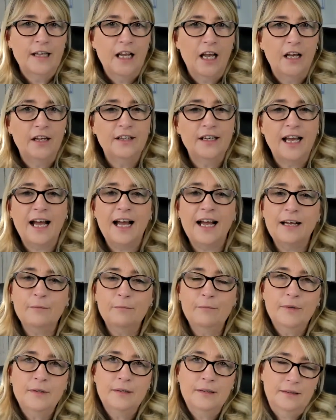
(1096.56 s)
And
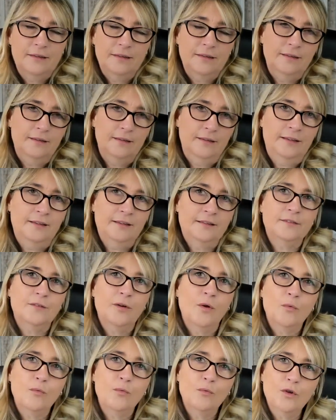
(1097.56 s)
I'm,
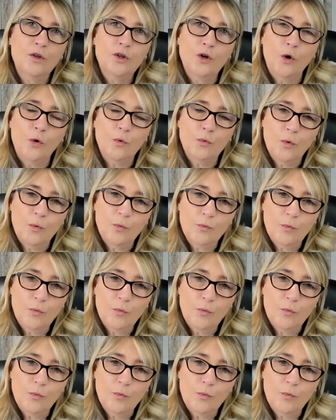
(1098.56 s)
you know,